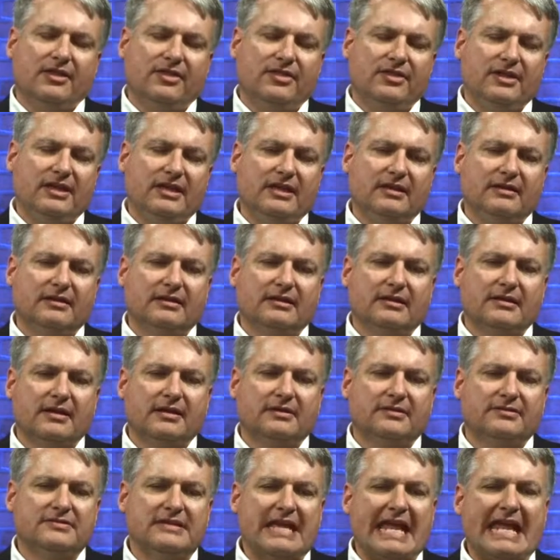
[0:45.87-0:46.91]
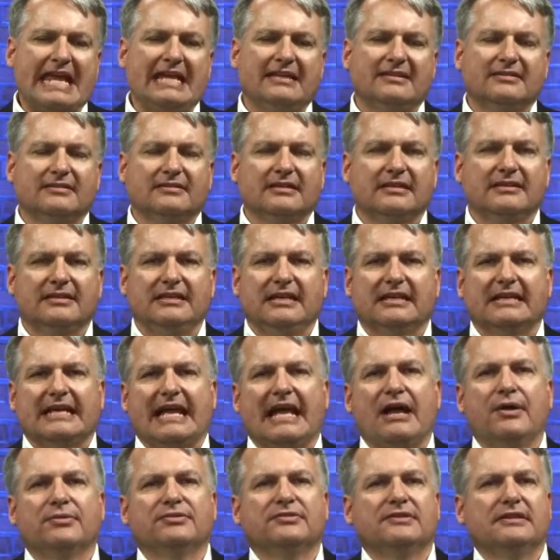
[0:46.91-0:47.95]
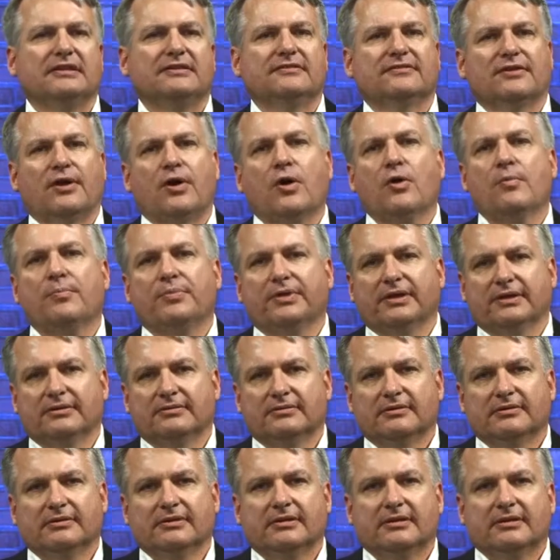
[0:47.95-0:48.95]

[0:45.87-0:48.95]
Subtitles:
the date that the account is open